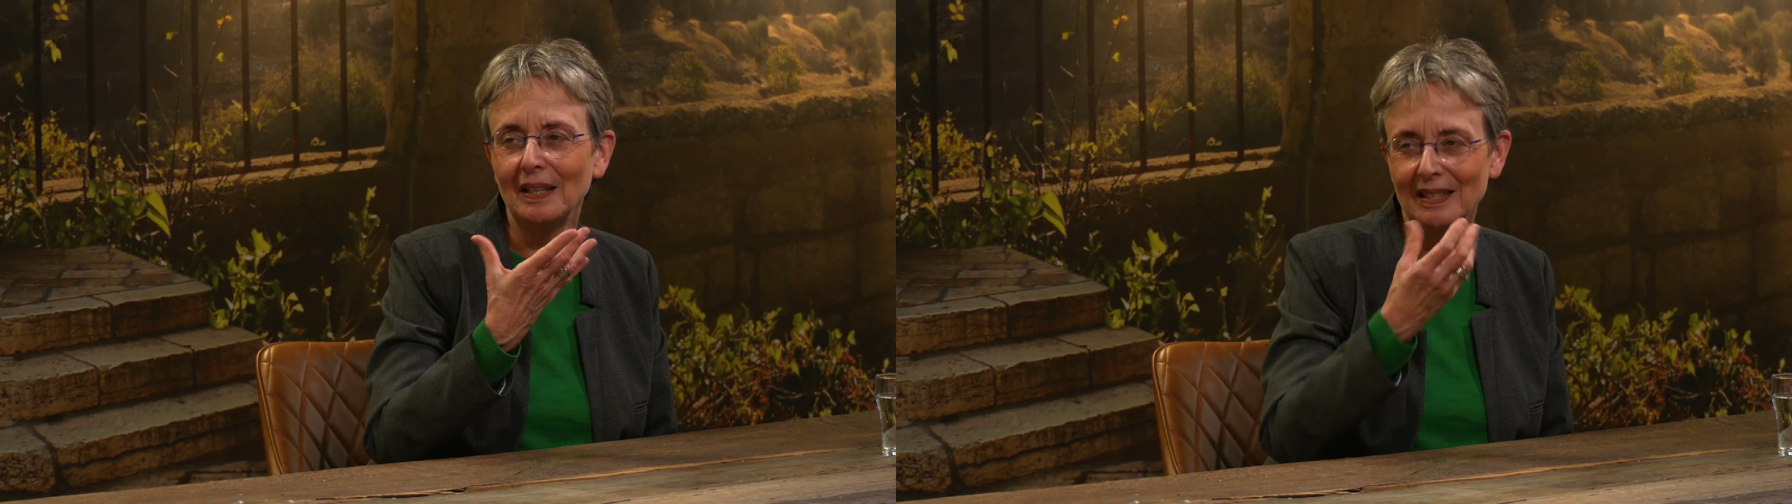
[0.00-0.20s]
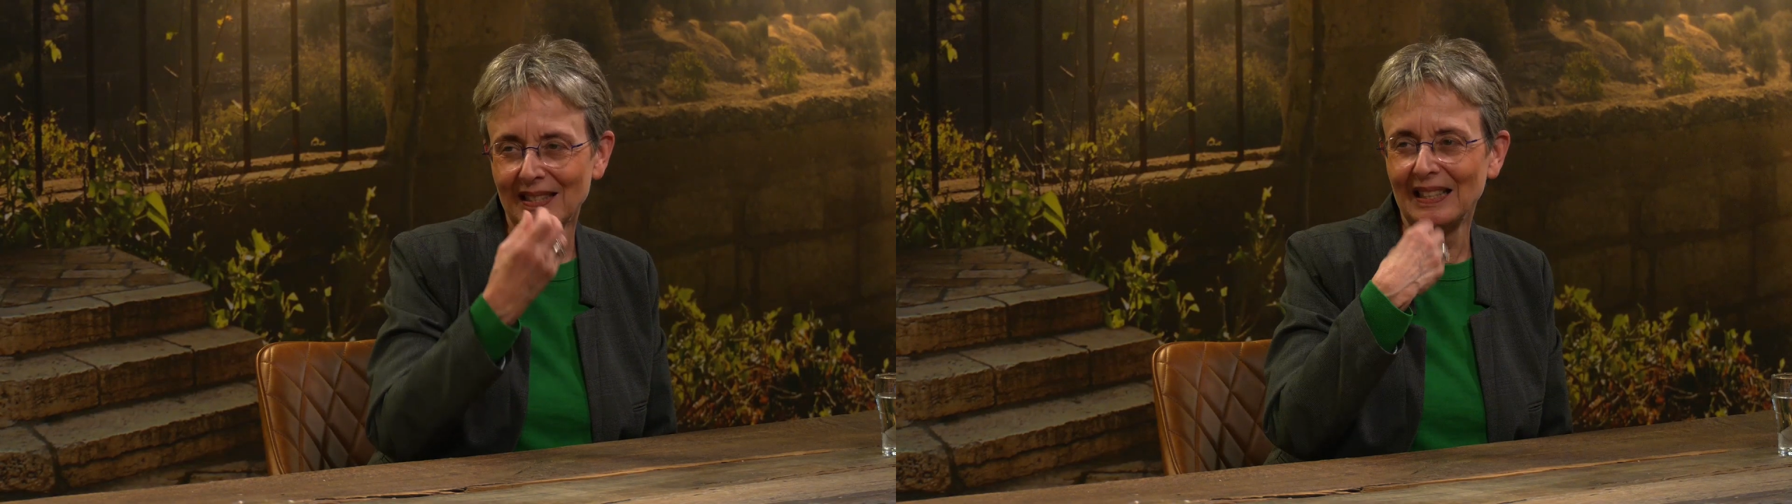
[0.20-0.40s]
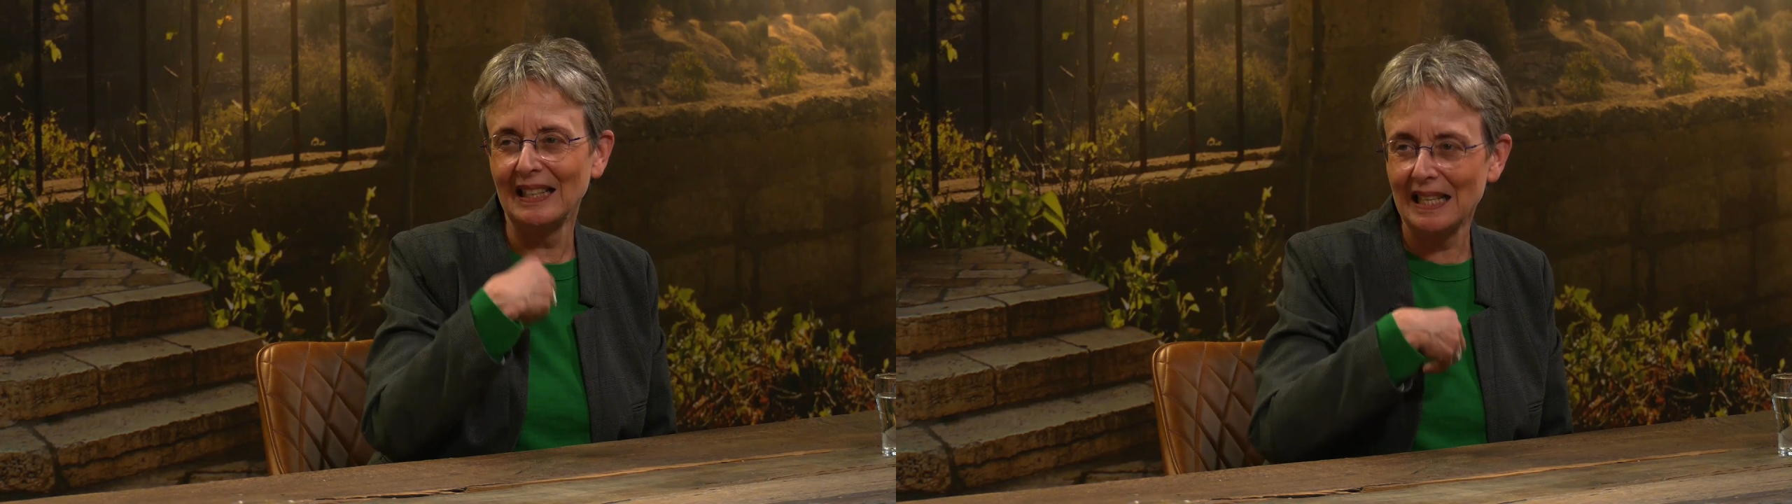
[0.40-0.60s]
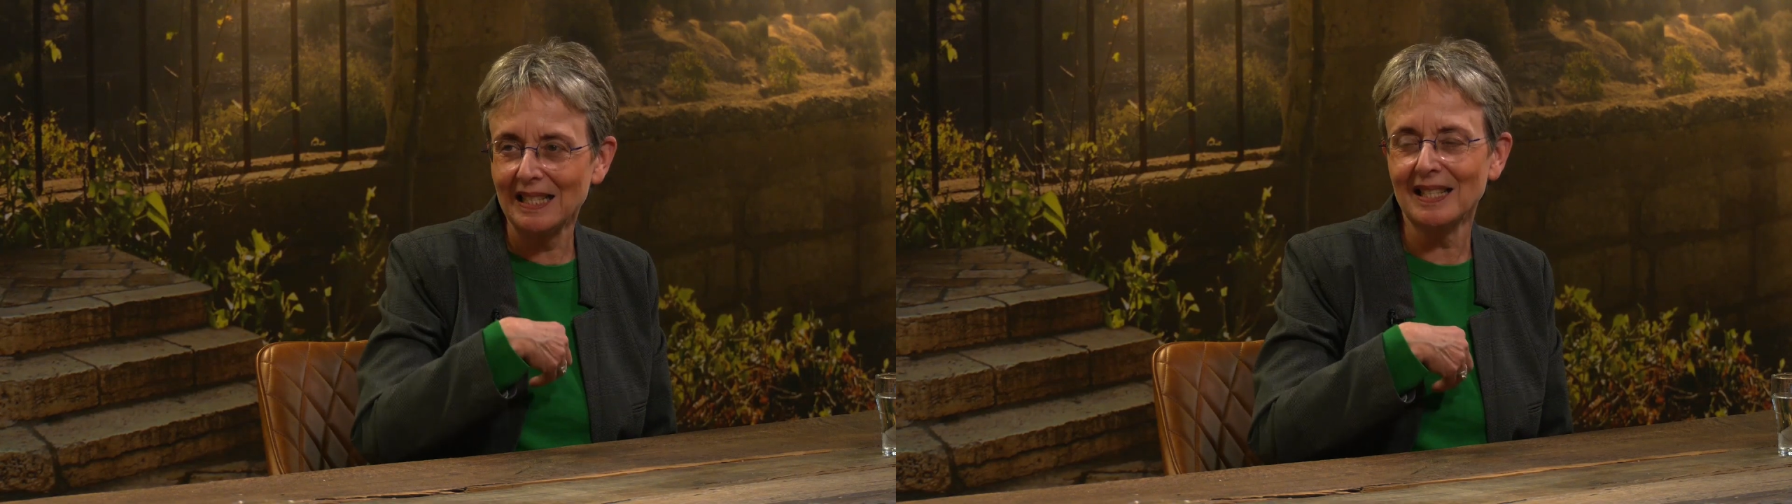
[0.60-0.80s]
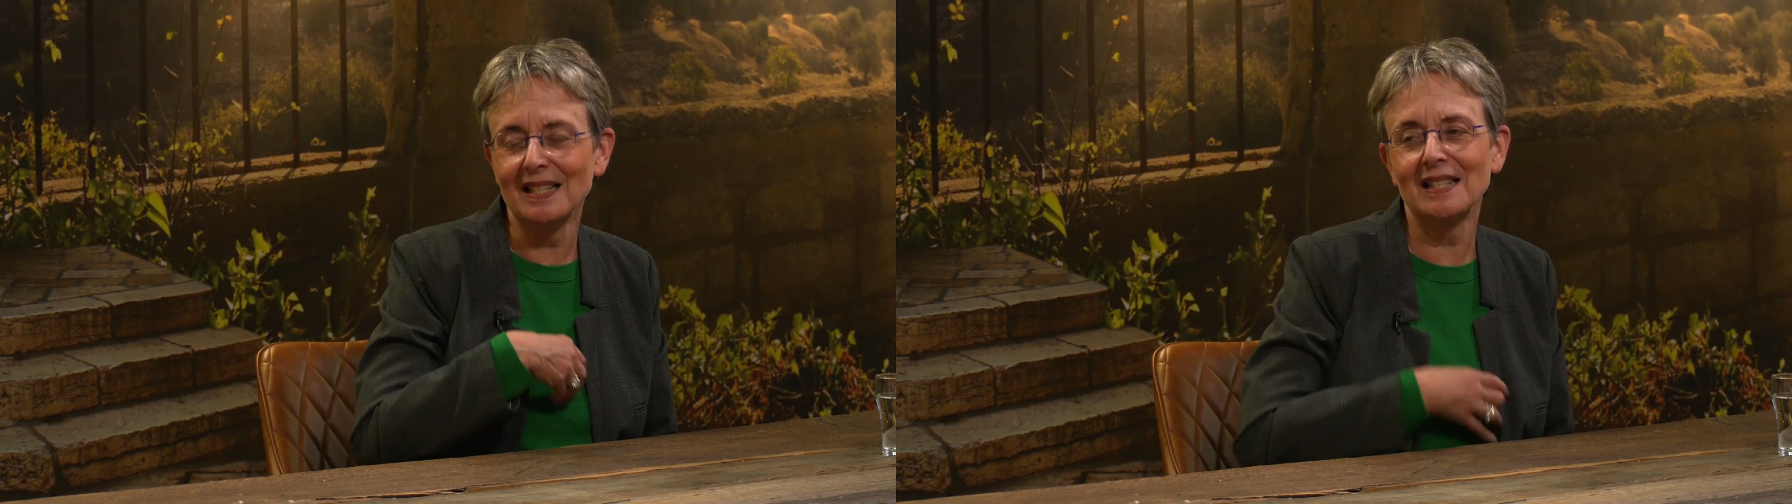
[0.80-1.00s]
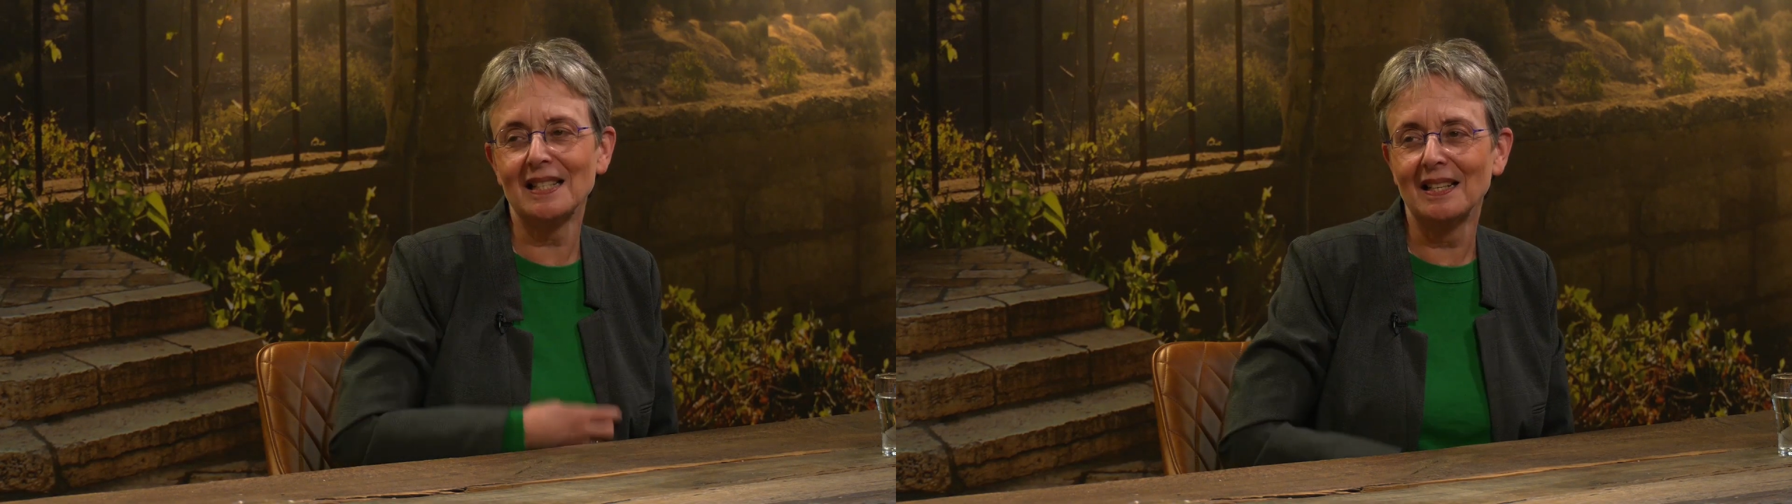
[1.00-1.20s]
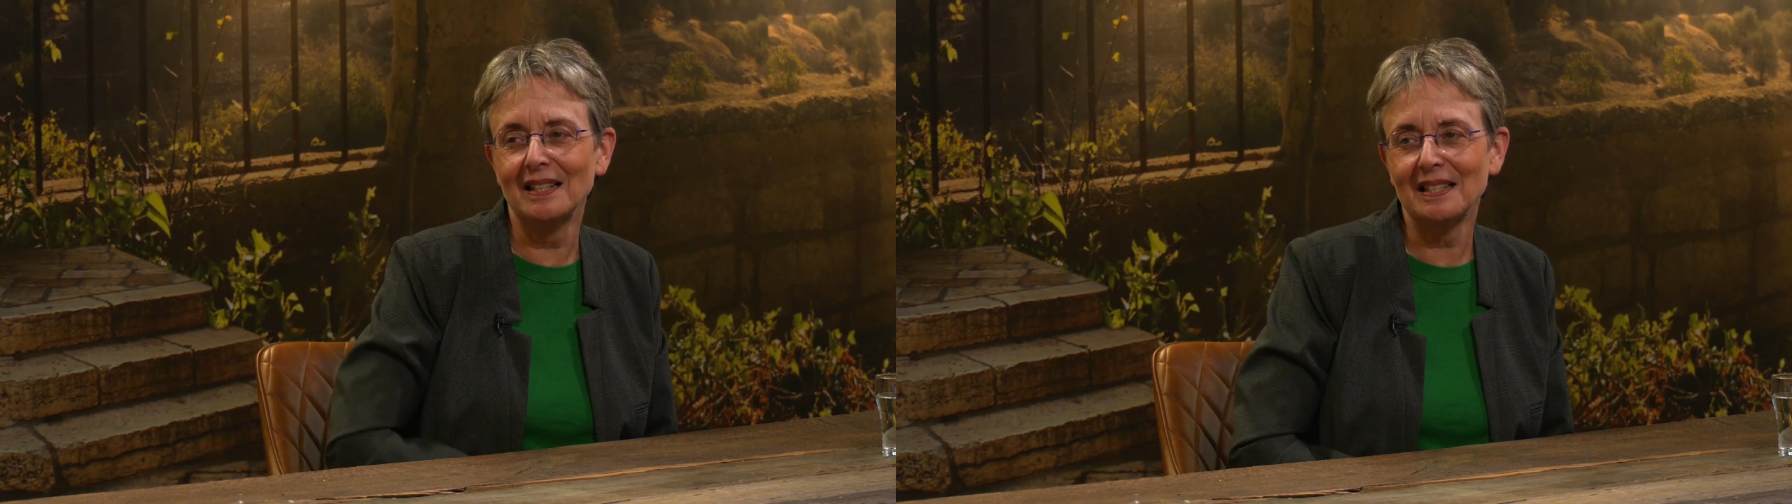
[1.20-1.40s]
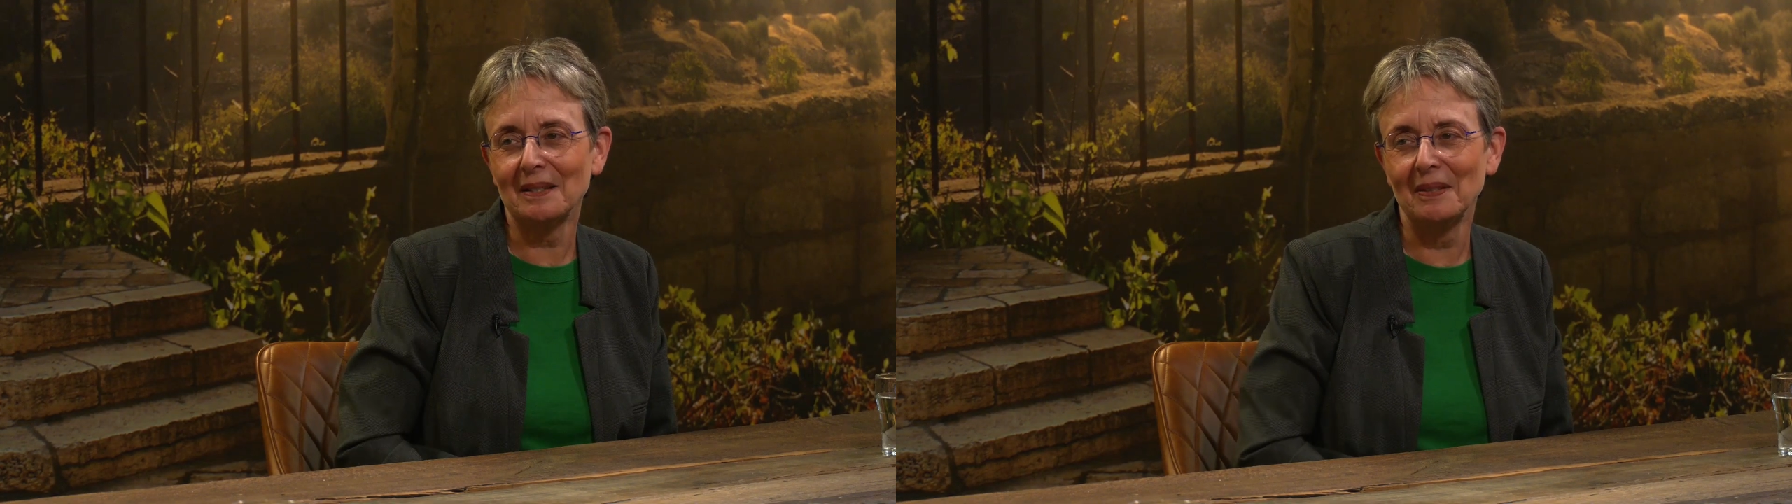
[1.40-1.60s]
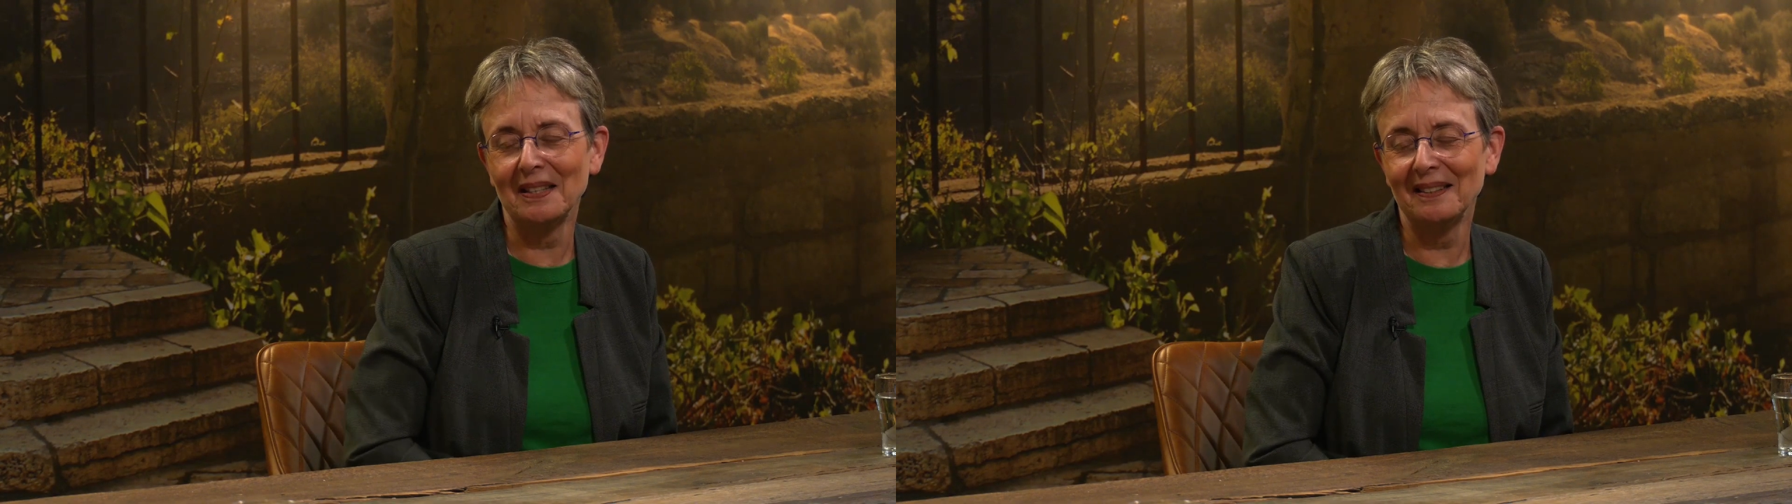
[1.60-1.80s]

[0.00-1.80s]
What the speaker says: it's an inside smile.